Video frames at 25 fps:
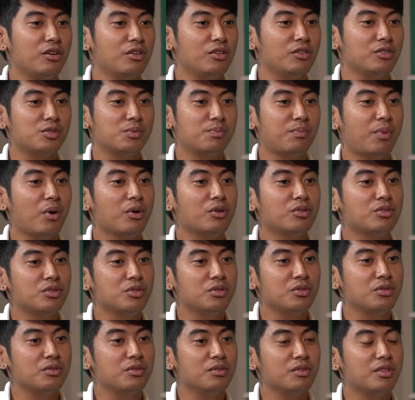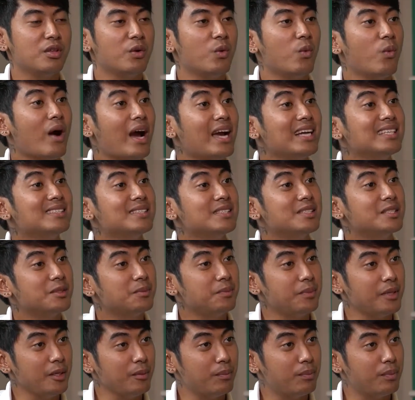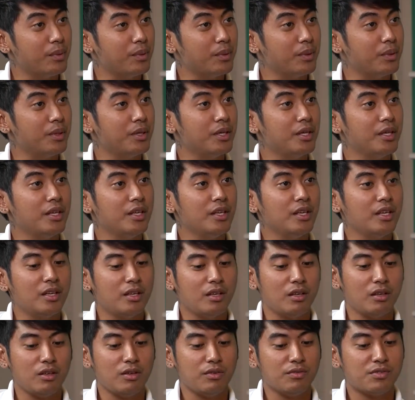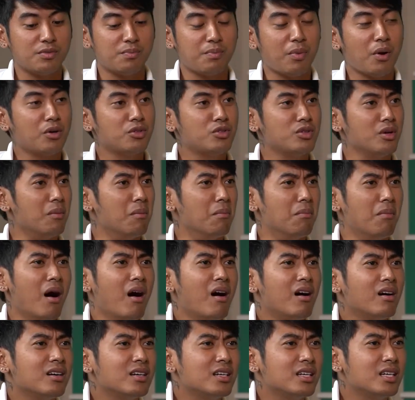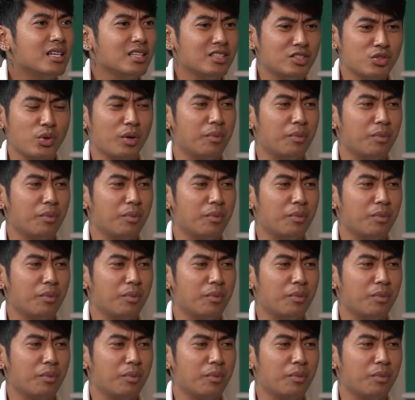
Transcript: spoke to the wisest people, you've spoke to a monk, to a